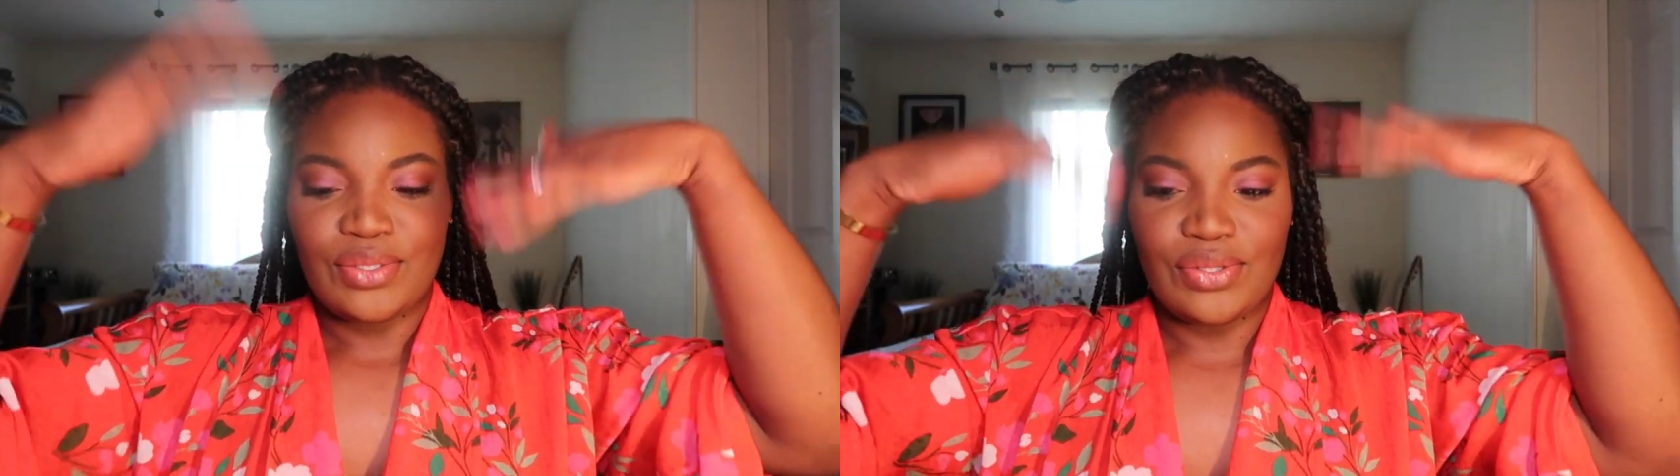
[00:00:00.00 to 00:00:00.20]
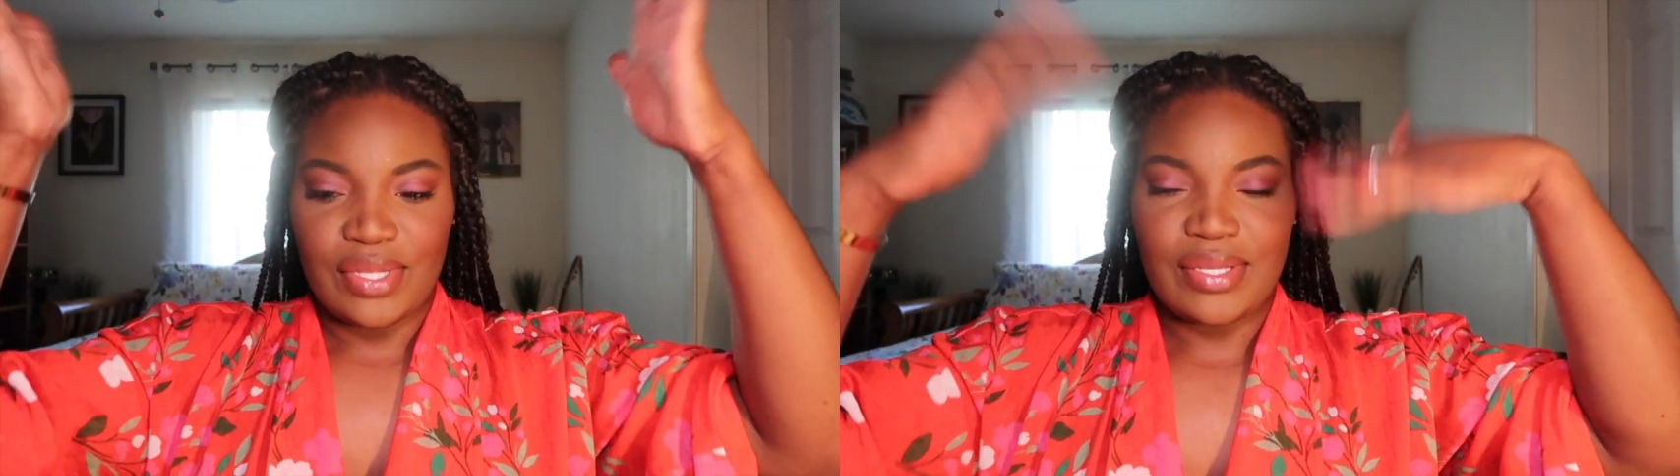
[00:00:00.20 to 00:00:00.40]

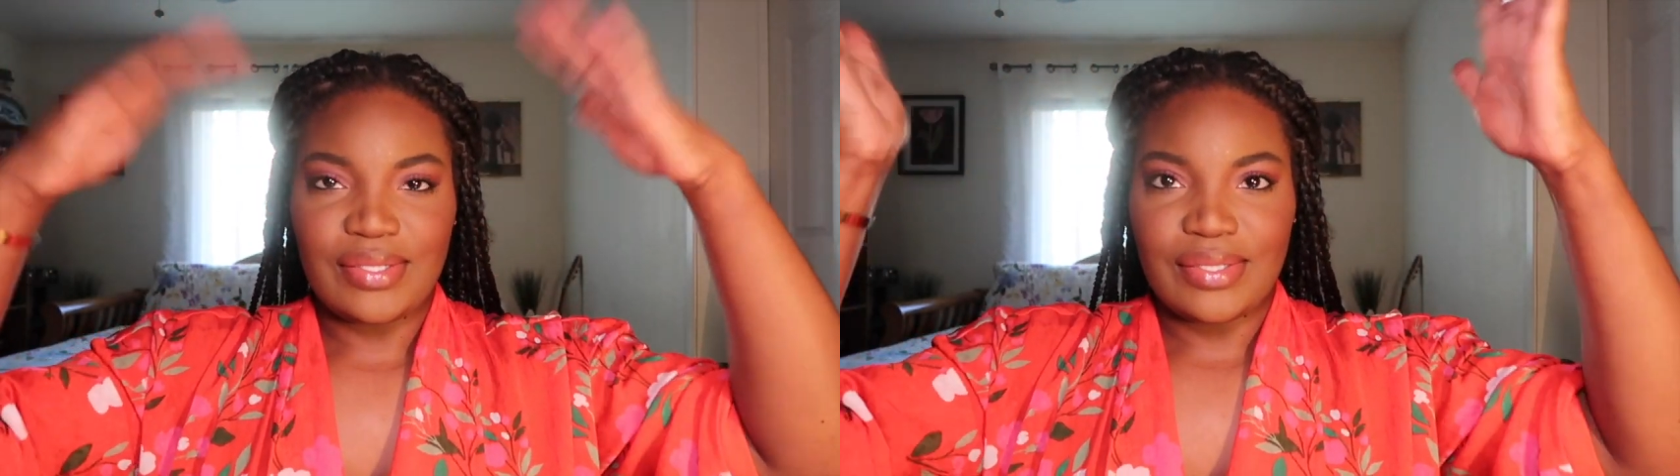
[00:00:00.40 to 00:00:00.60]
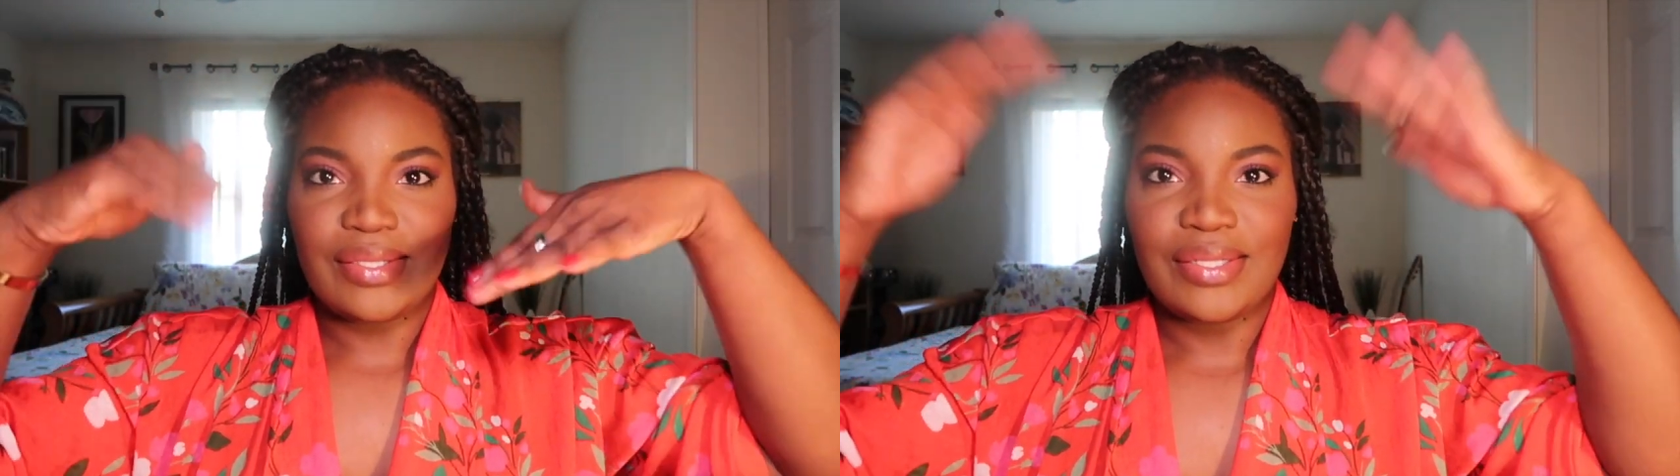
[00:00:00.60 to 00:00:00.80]
Do
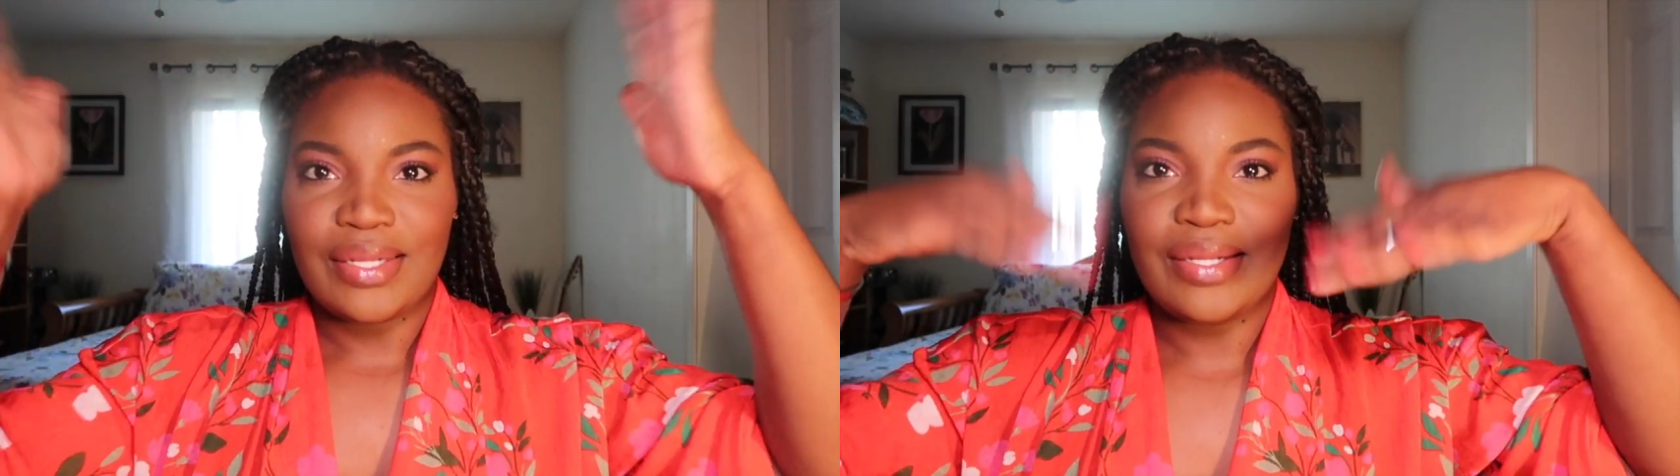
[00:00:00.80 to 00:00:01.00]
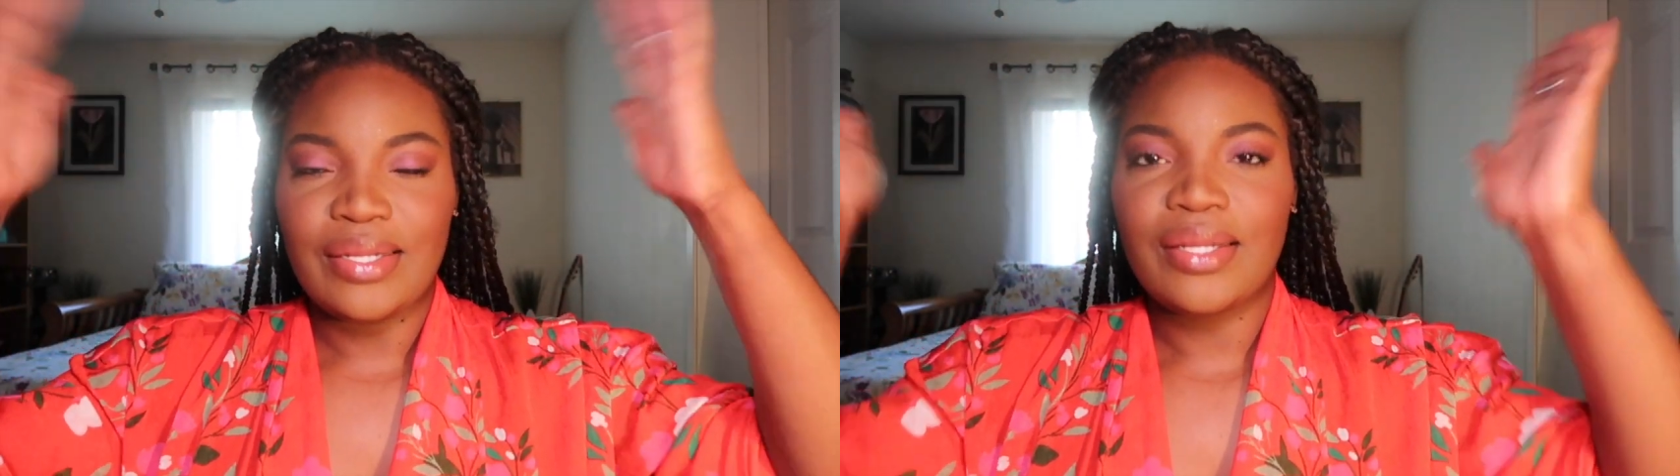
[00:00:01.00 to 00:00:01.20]
this,
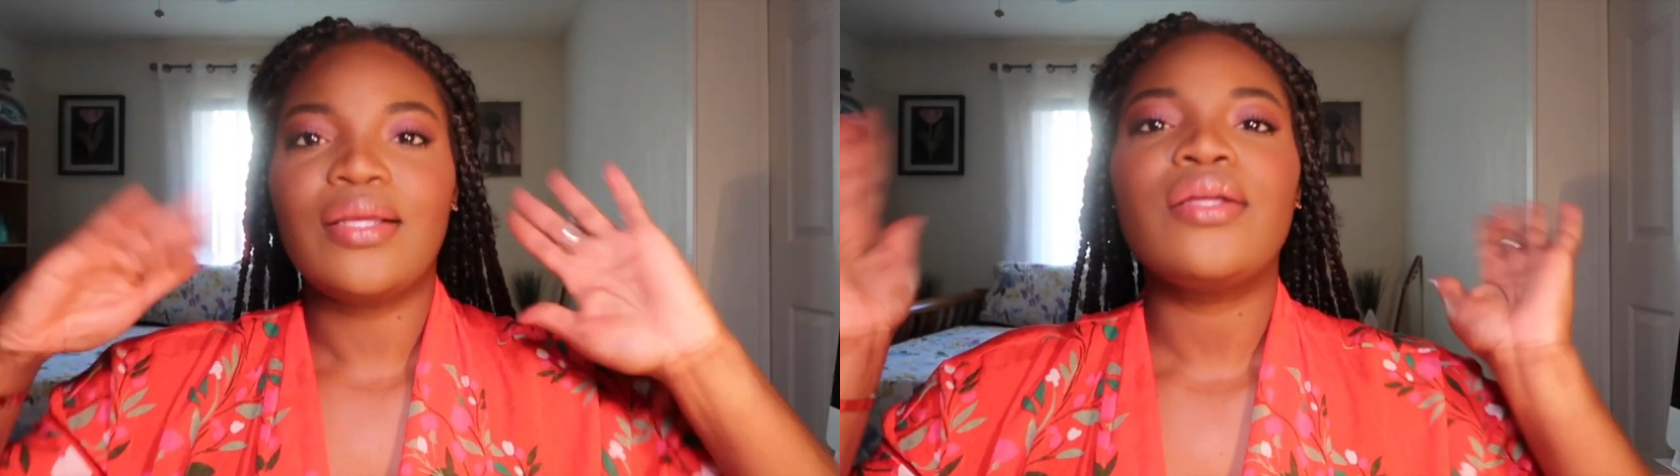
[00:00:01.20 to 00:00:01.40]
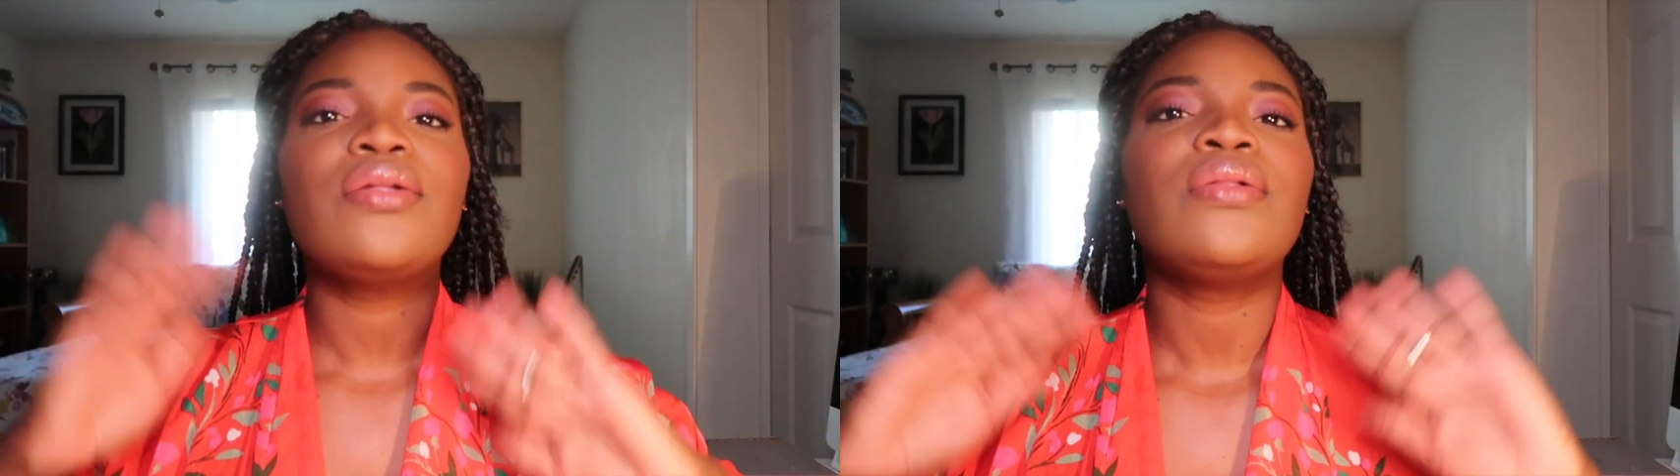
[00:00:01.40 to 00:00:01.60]

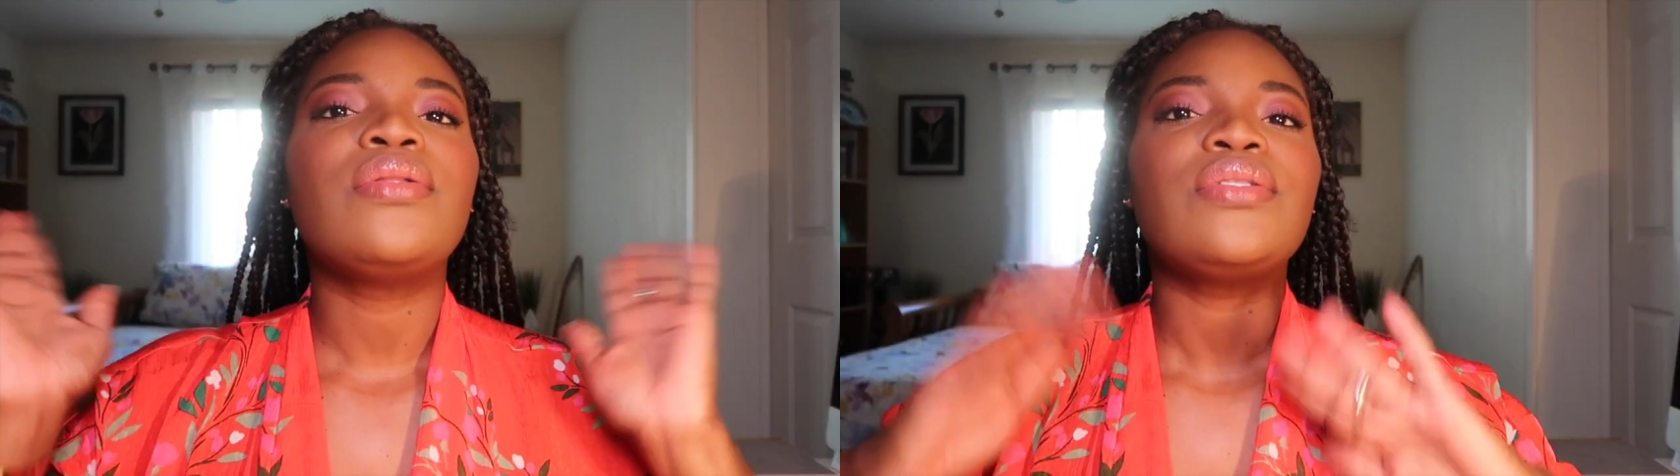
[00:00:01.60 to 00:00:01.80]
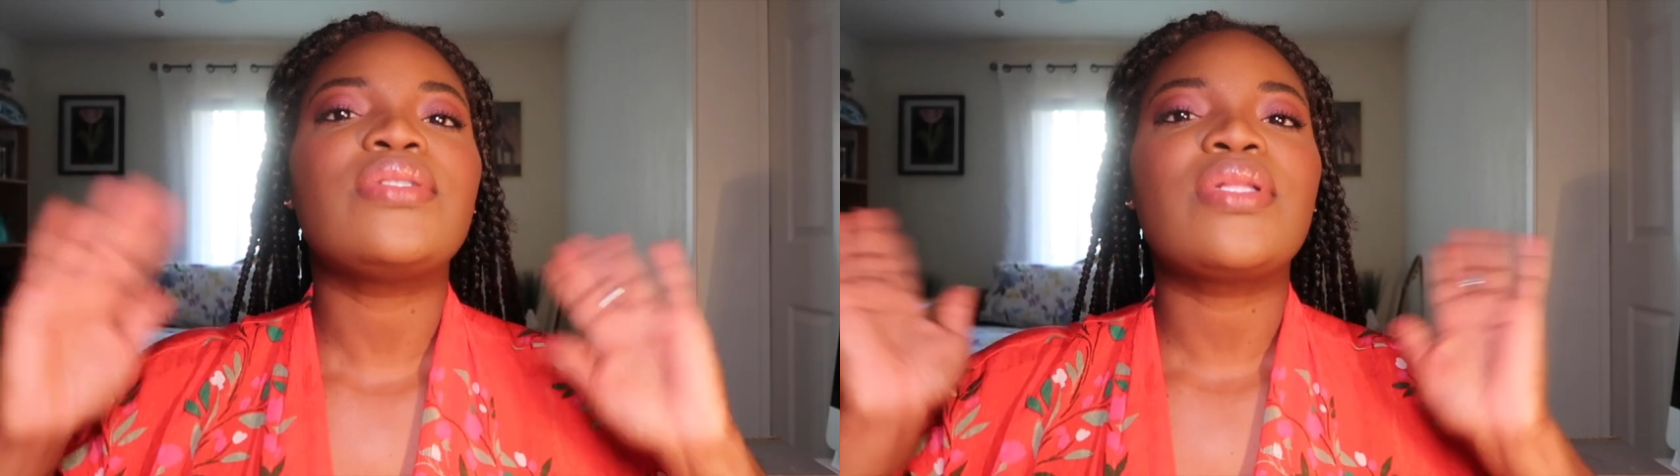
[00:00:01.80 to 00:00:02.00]

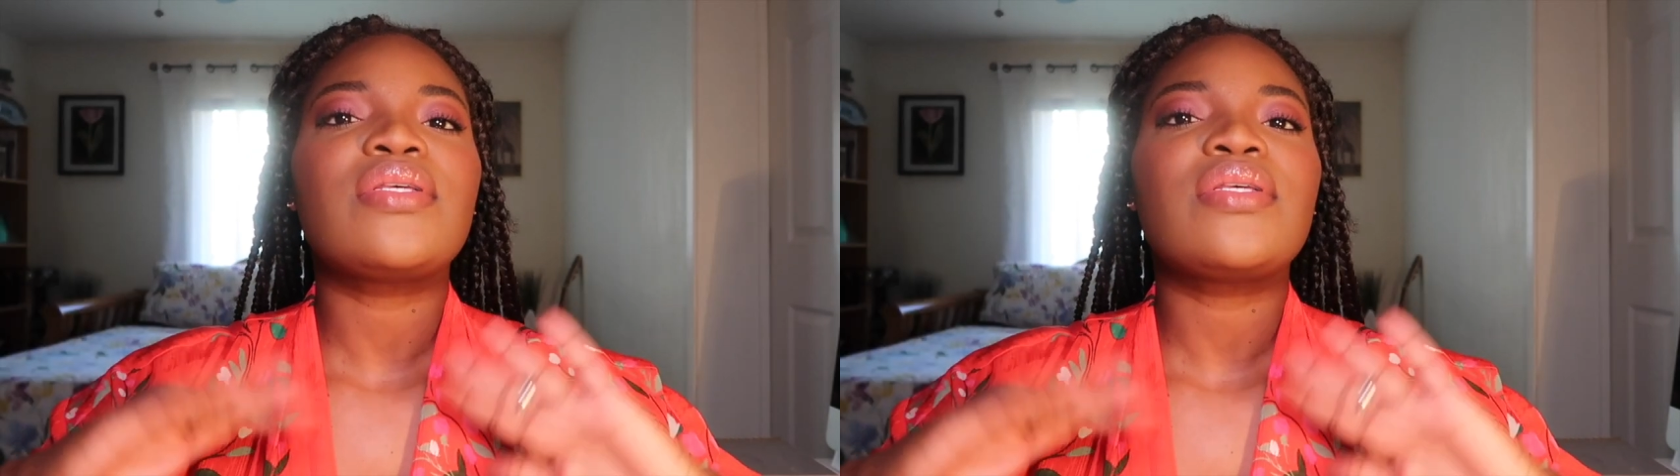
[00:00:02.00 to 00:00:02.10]
do